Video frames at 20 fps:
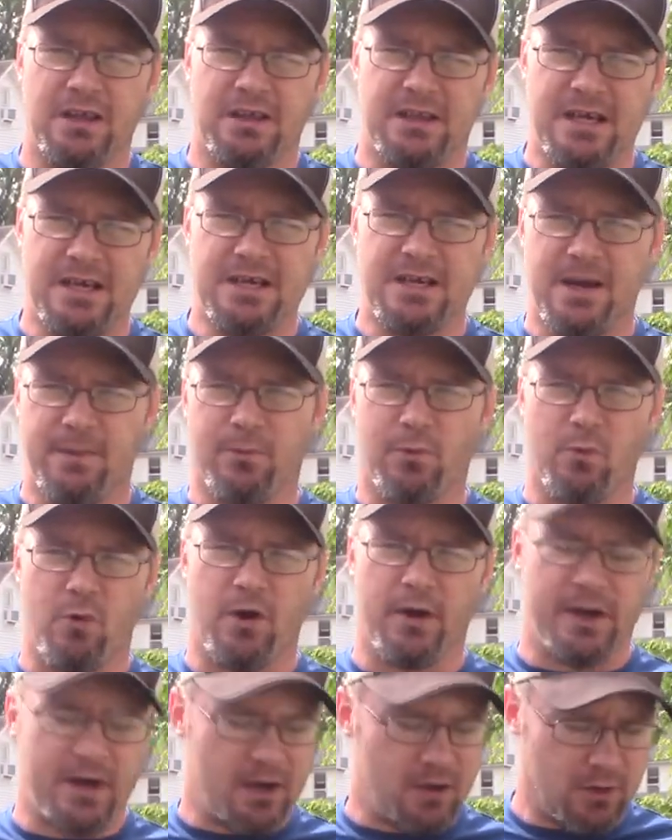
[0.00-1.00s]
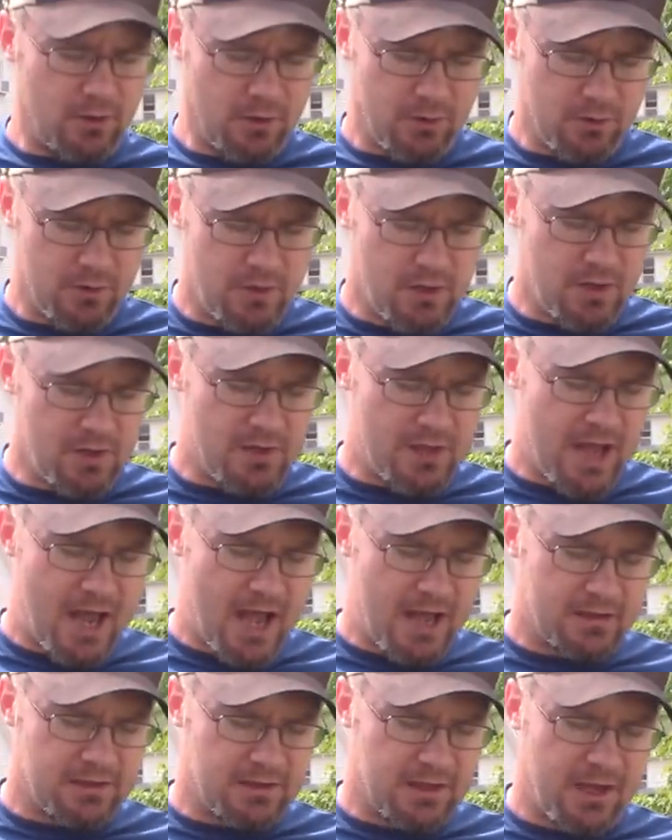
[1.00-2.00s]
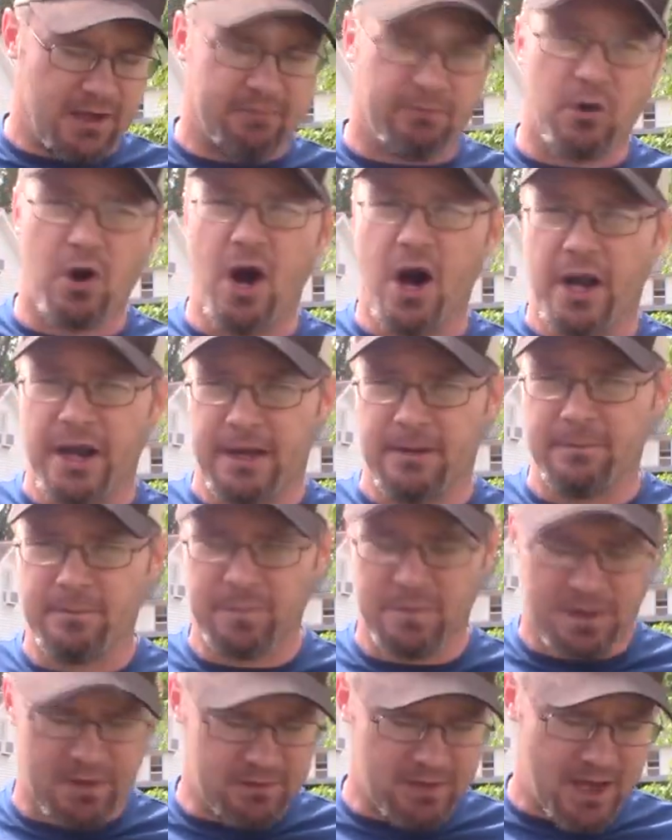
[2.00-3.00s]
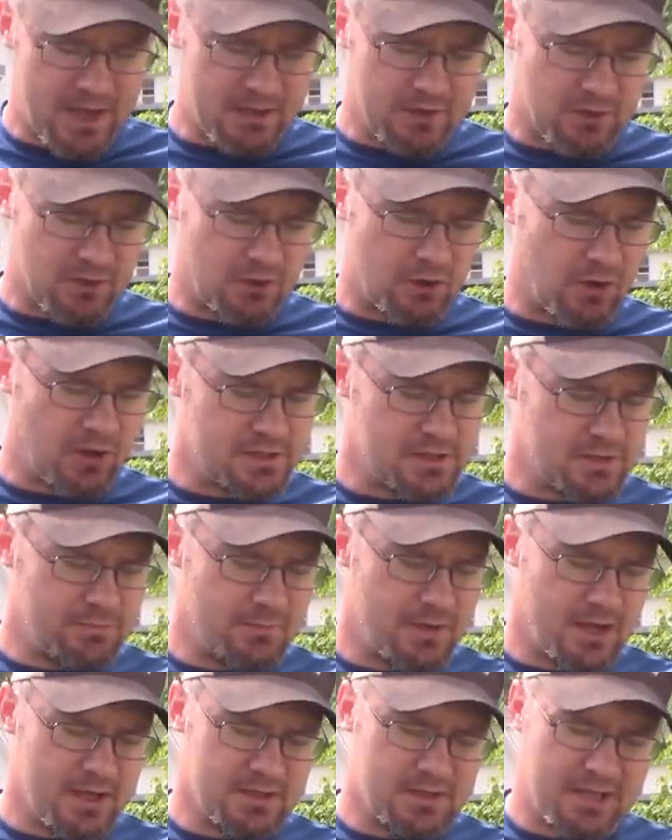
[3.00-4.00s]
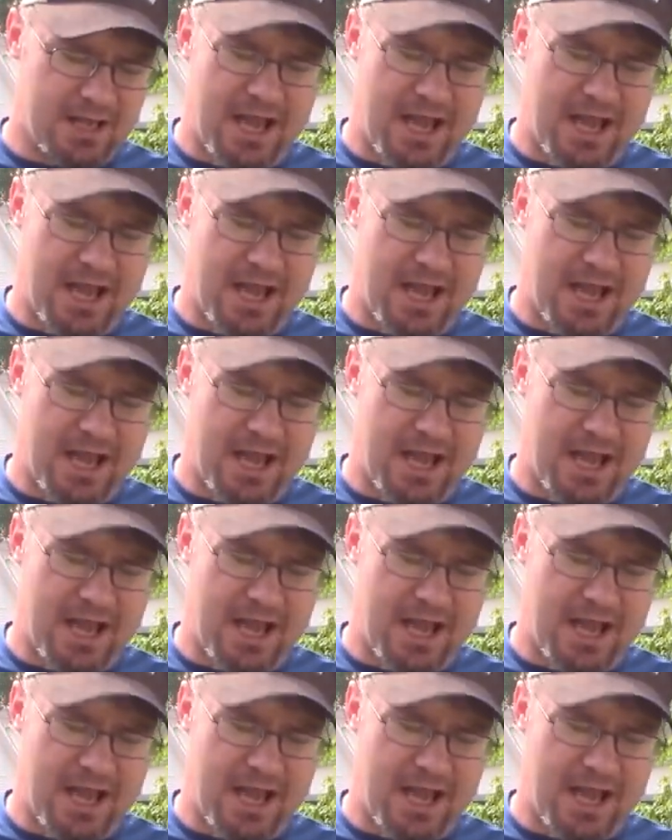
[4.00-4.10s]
the #1 arrow that for hunting that deer crossing makes.